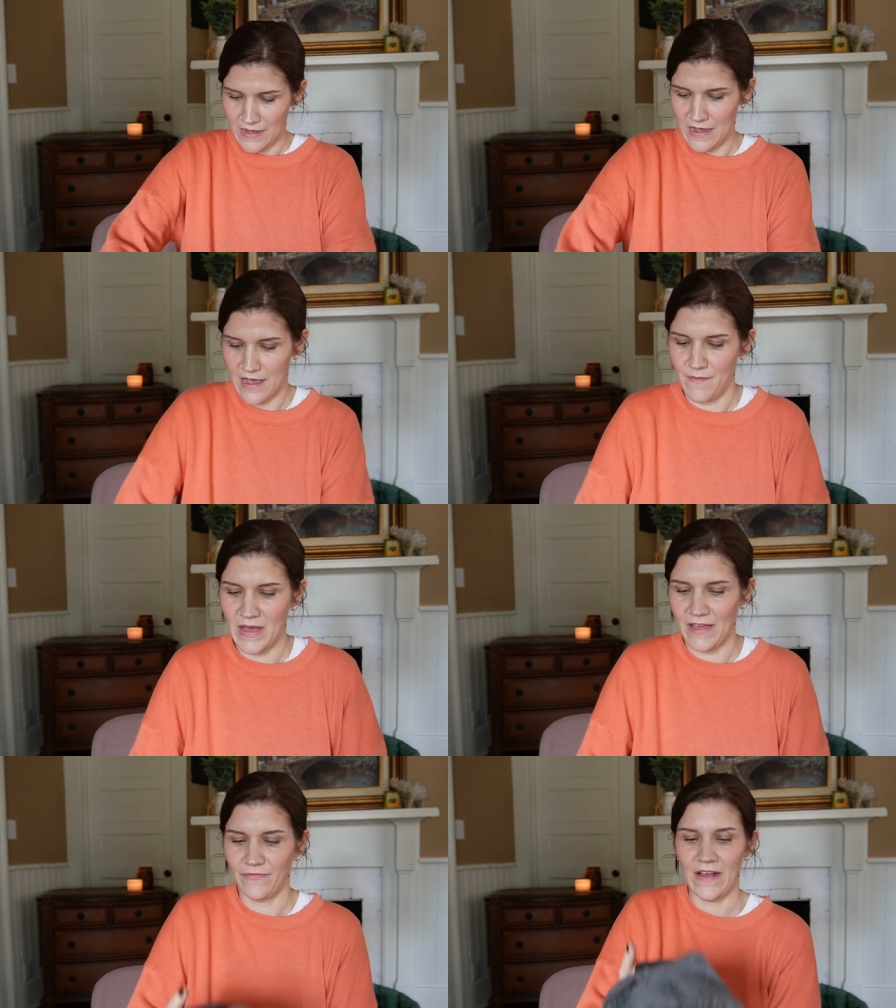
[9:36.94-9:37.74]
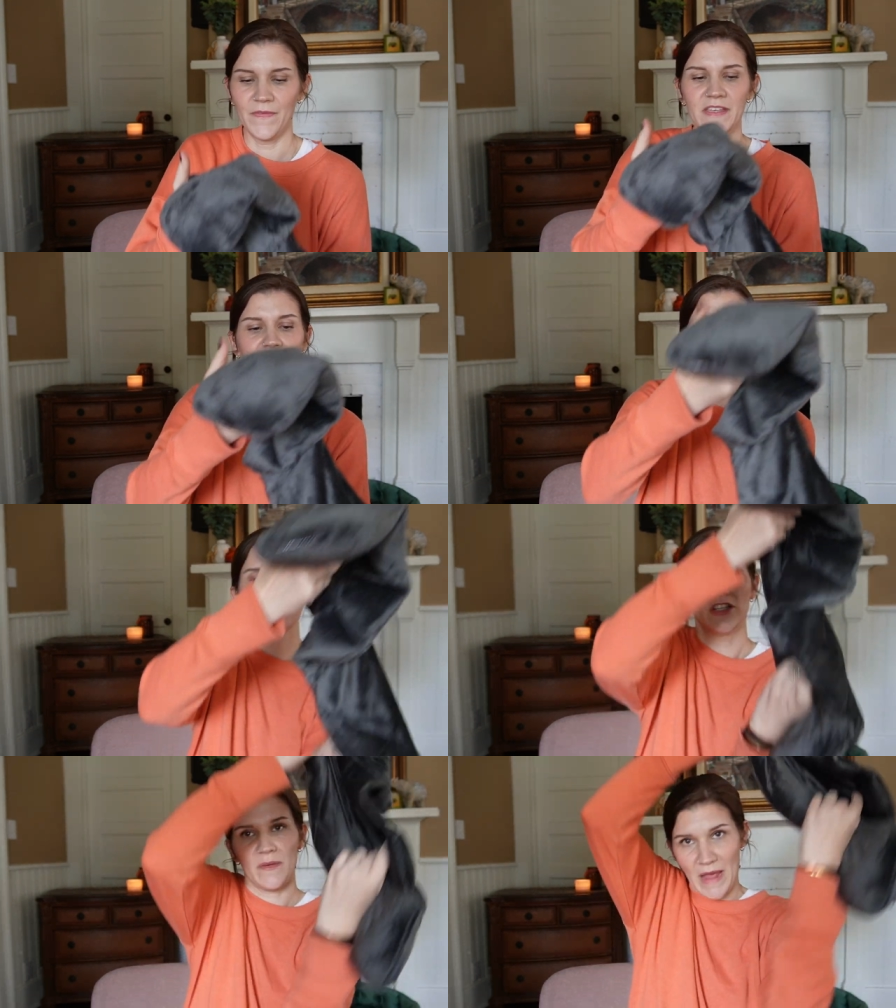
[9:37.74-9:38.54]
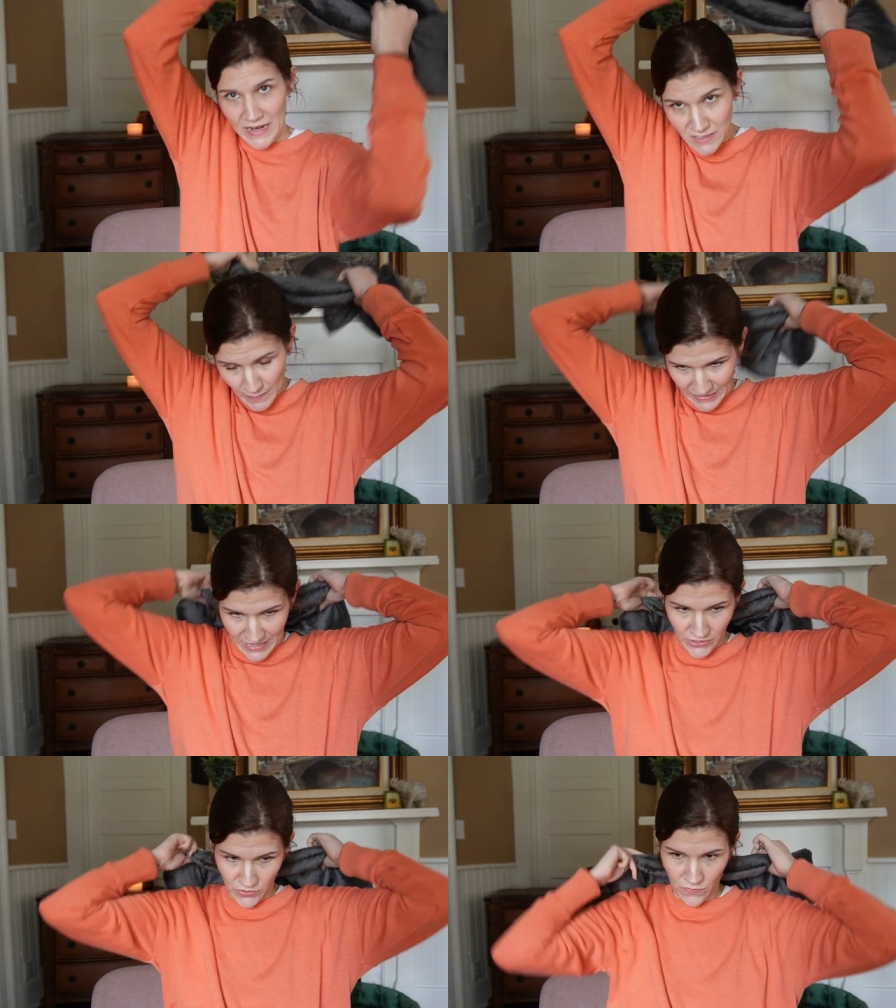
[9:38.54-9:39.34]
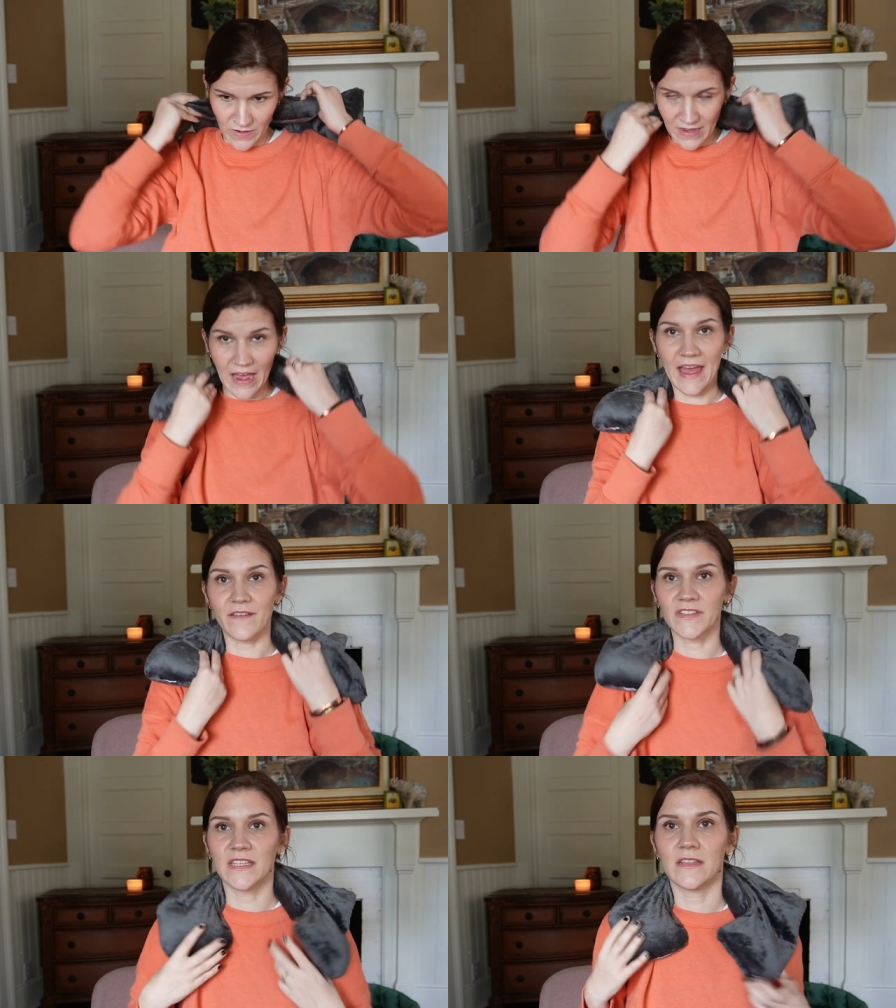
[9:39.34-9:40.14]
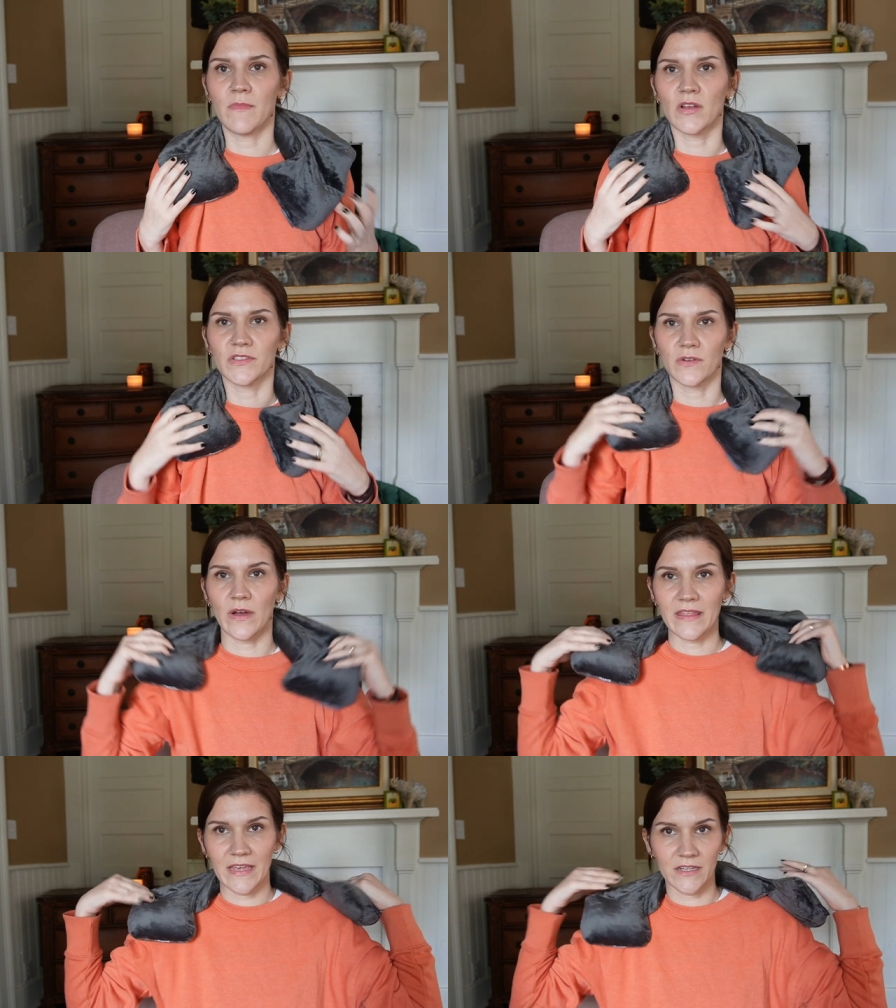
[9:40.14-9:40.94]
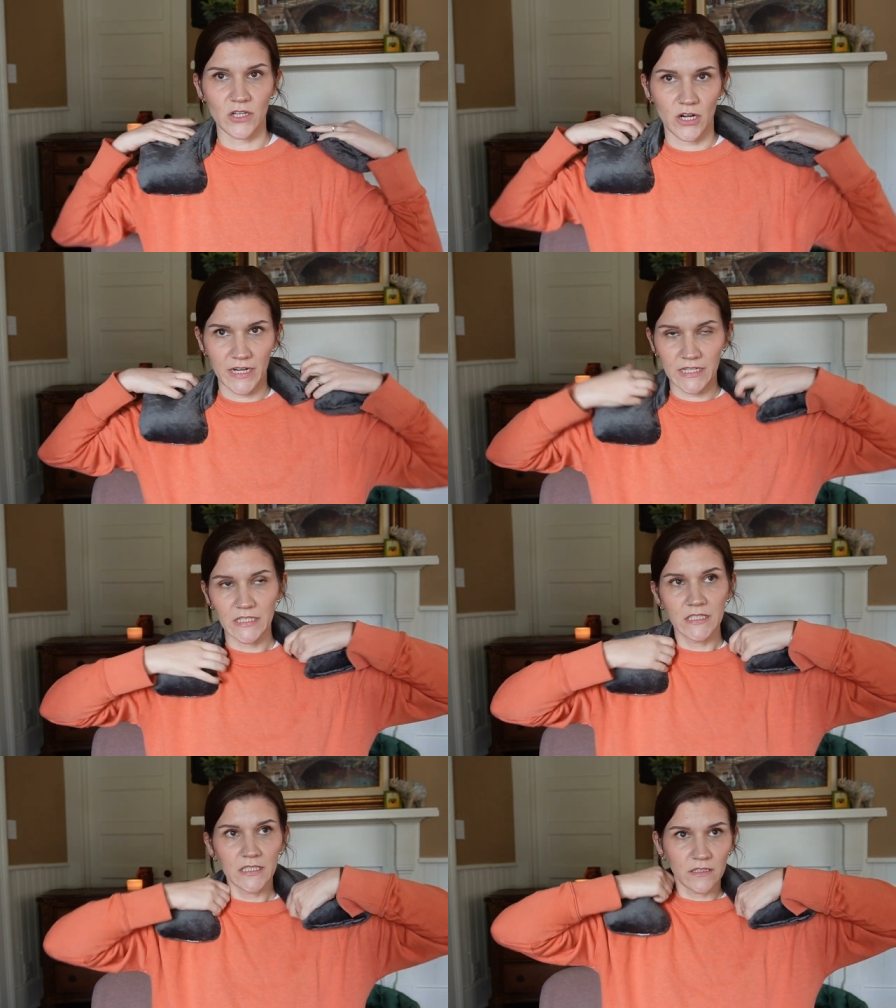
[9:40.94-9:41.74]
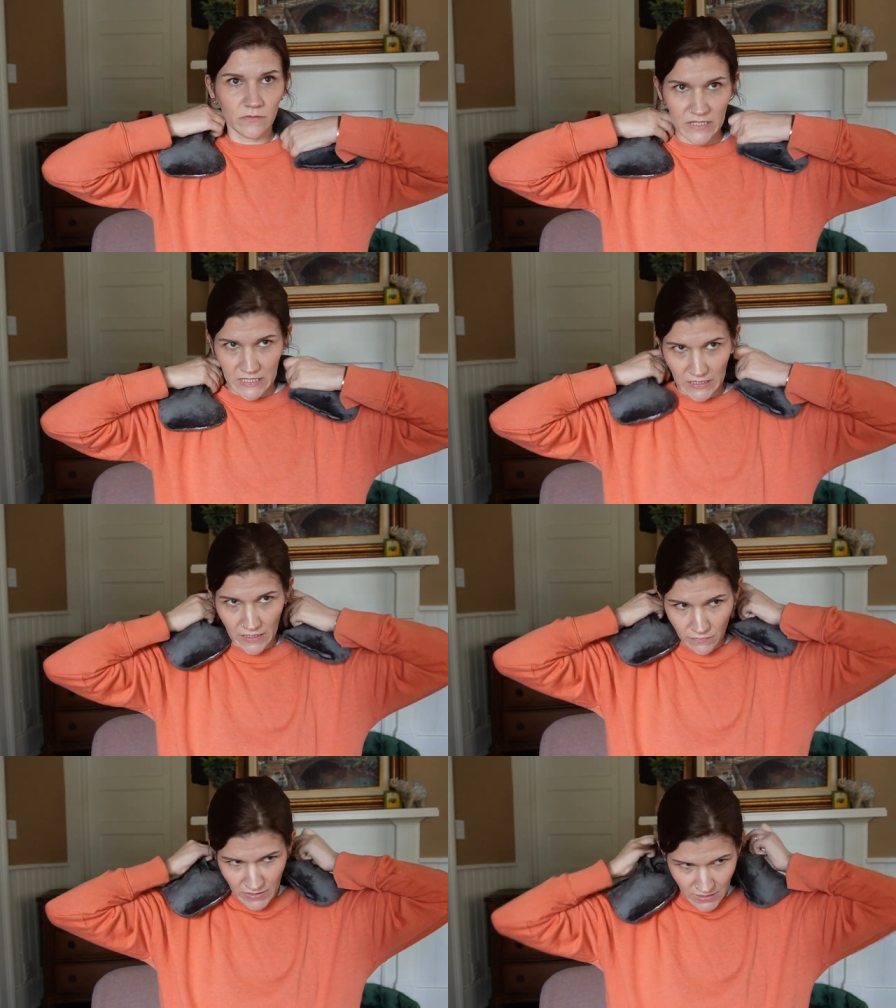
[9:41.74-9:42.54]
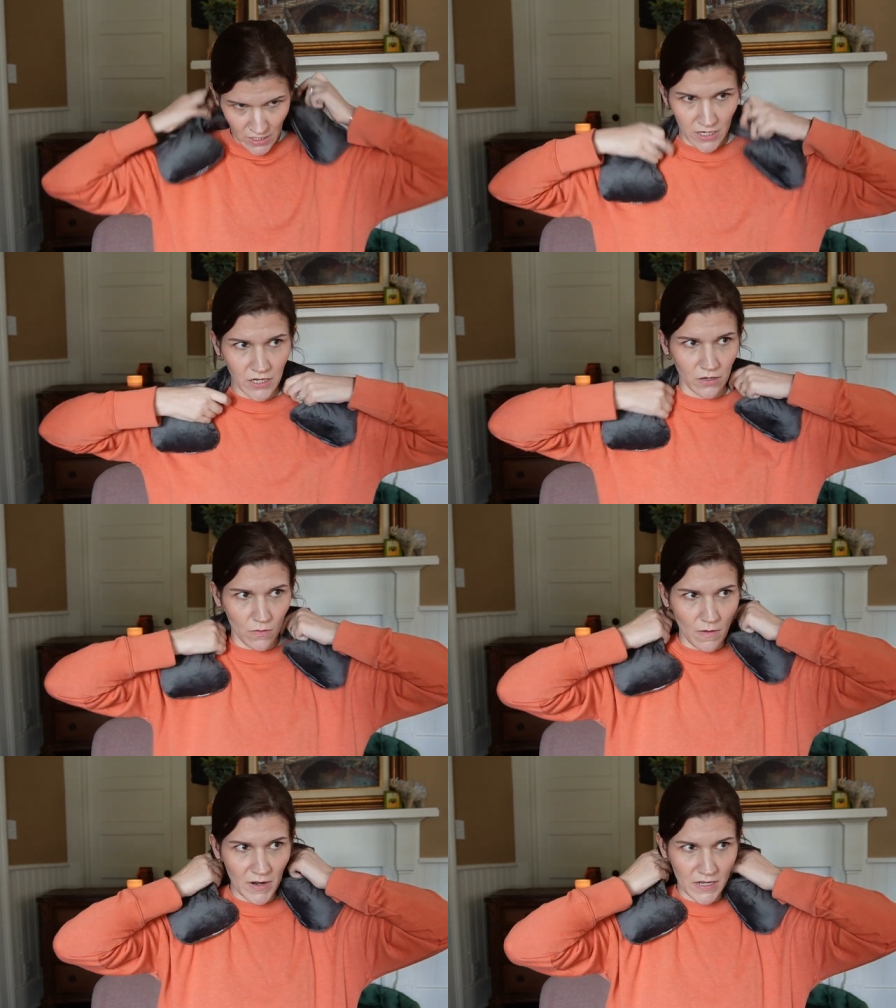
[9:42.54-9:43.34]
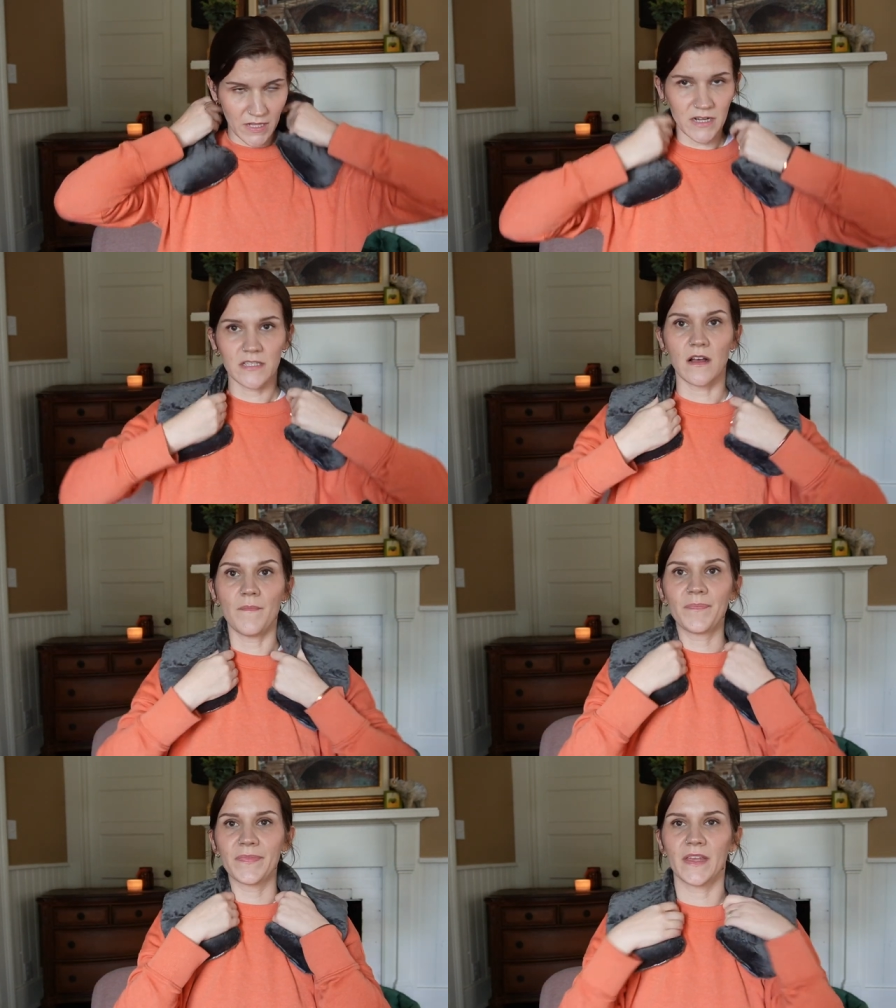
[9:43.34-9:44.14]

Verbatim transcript: Um, I found this at TJ Maxx, but they do, I have seen them also, I think at Target recently. Was it Target or Walmart that I saw them?